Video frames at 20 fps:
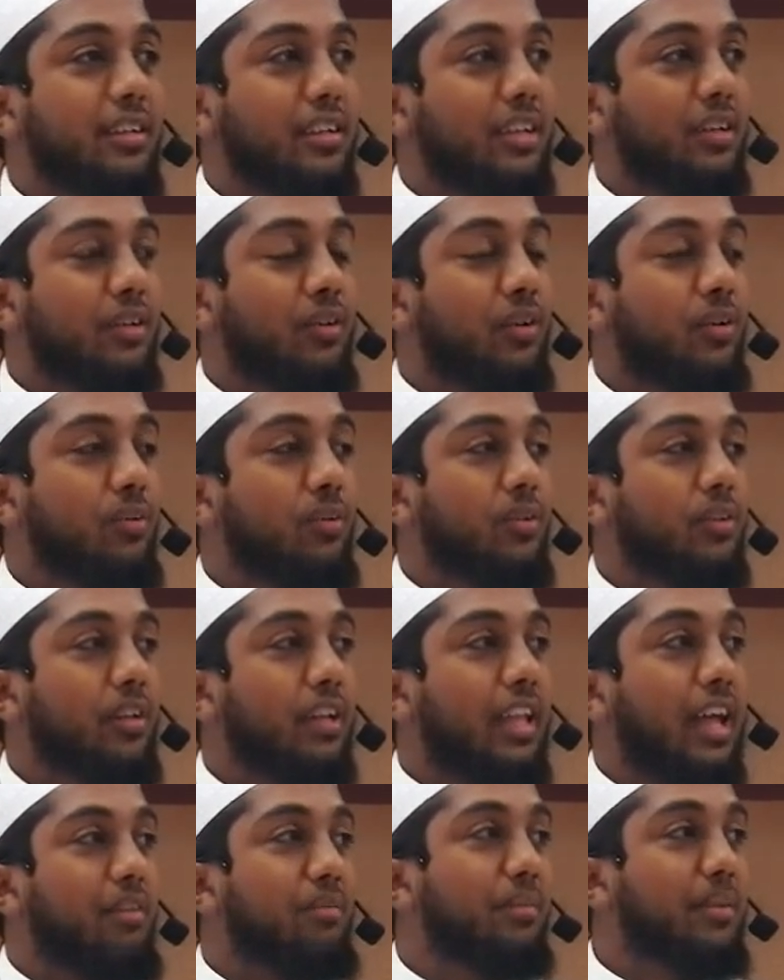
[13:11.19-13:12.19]
you know,
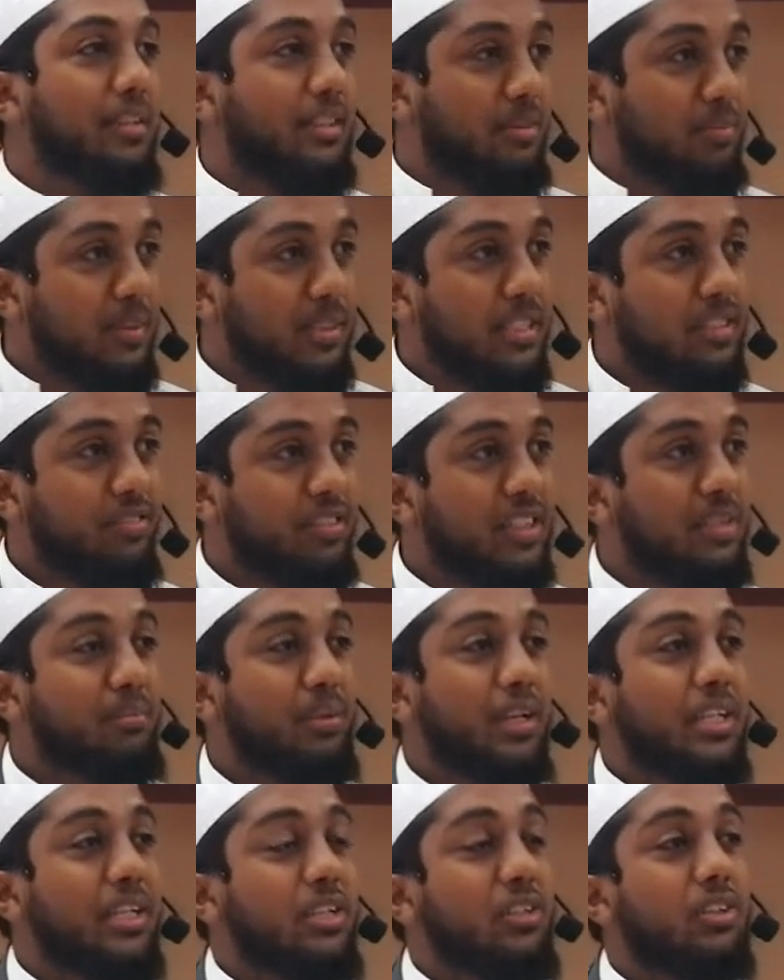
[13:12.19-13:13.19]
that he's been given a
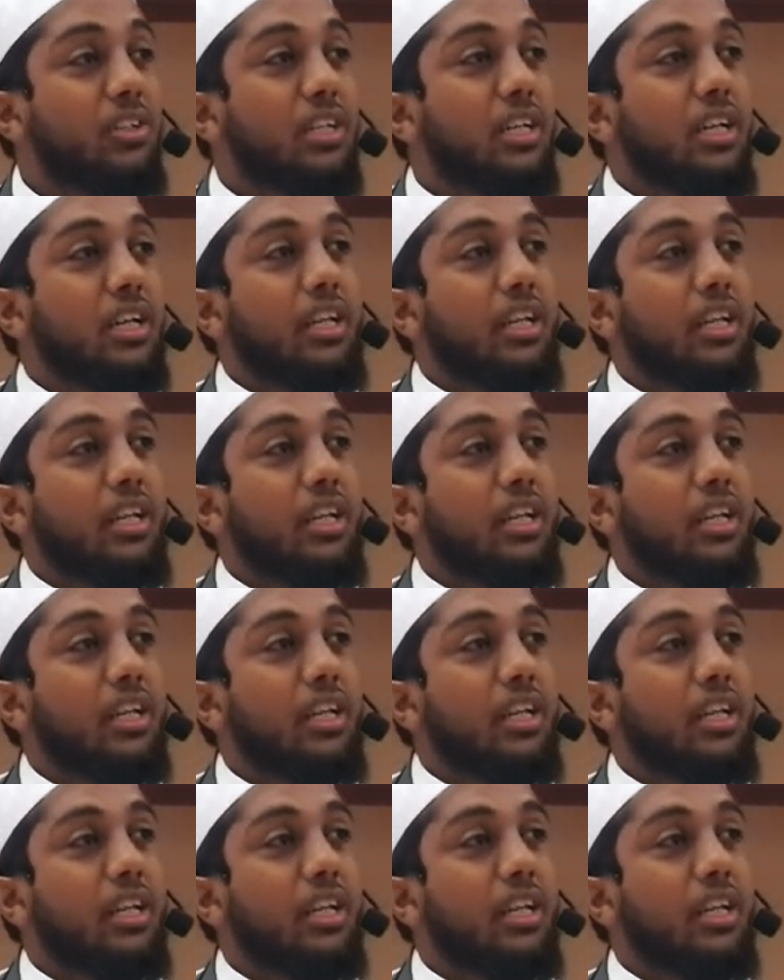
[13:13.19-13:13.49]
message.